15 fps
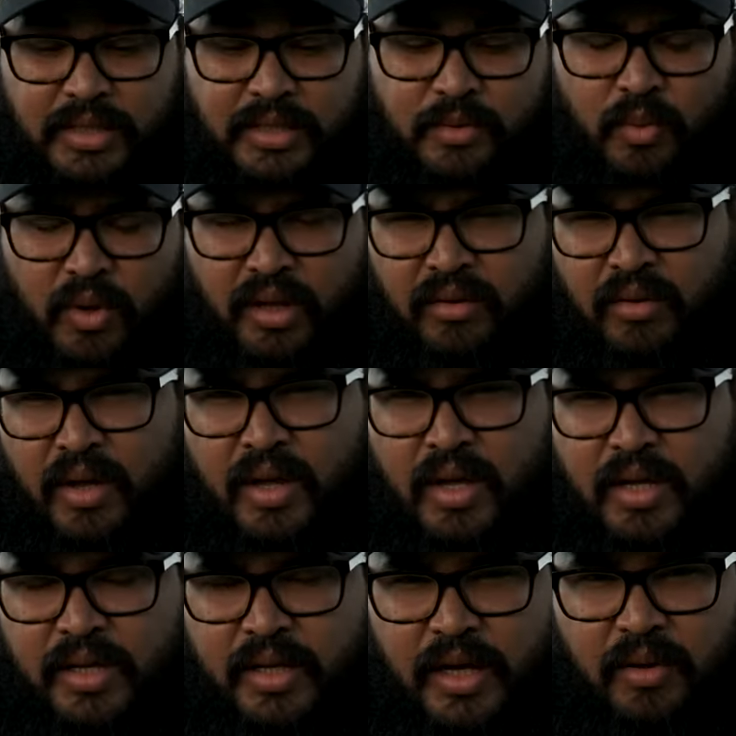as well.
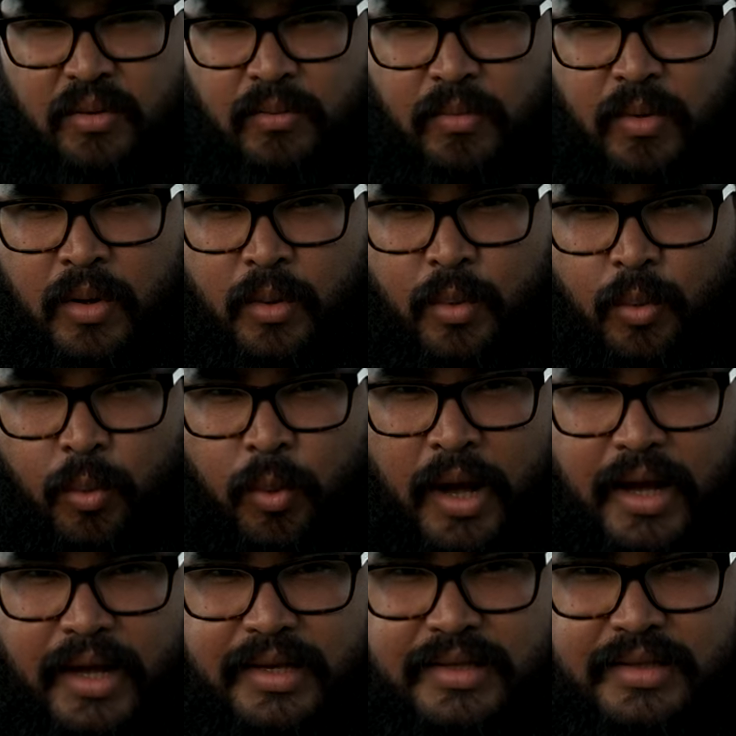Now,
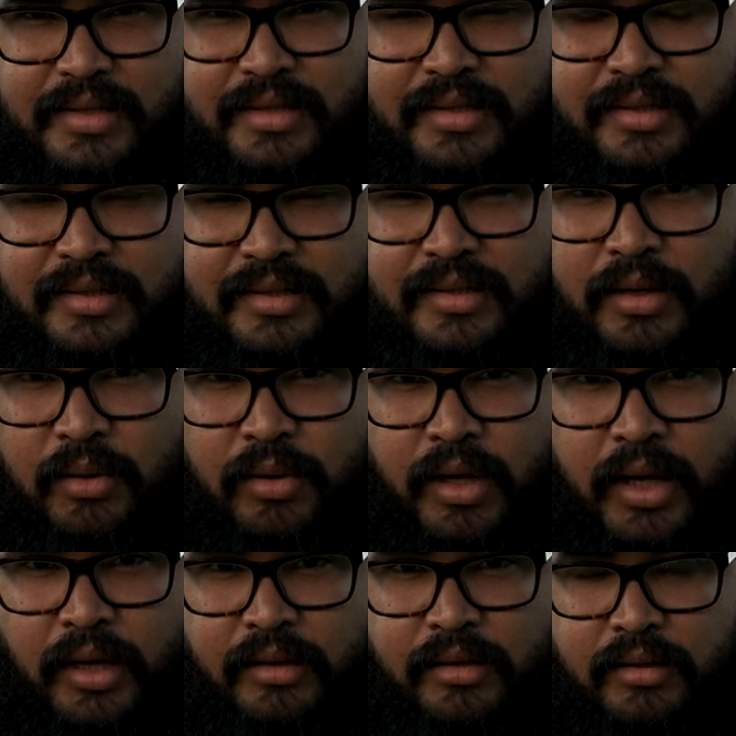why is this so
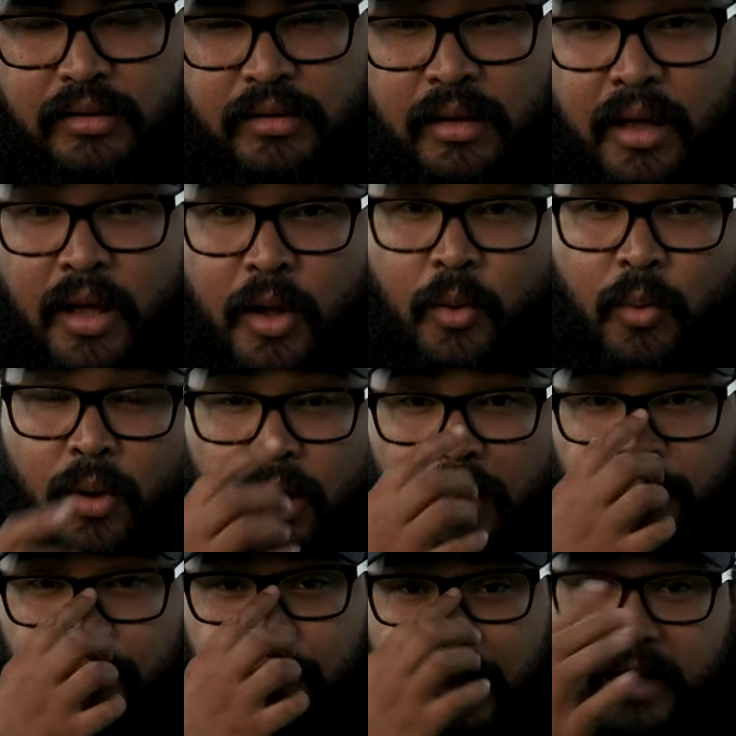great? Well,
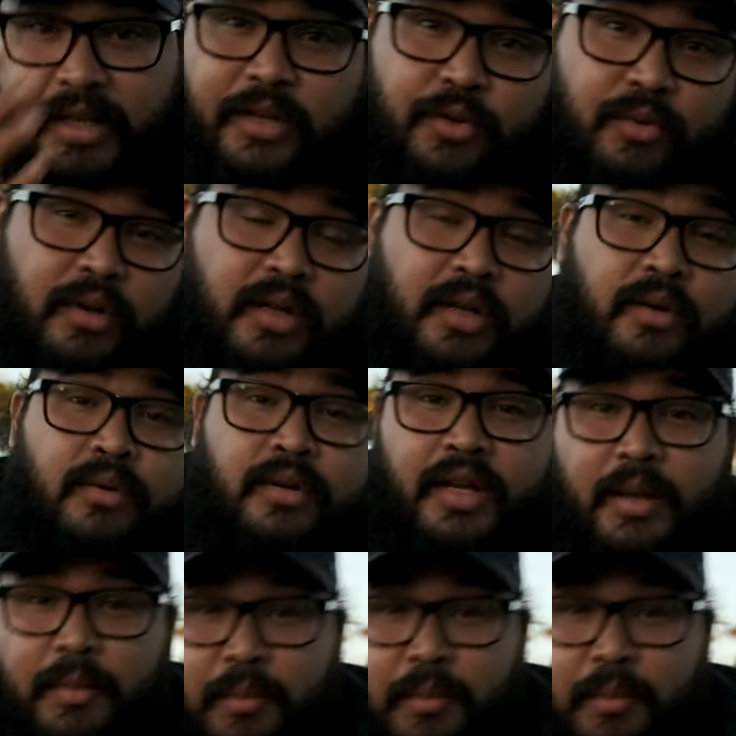that QR code can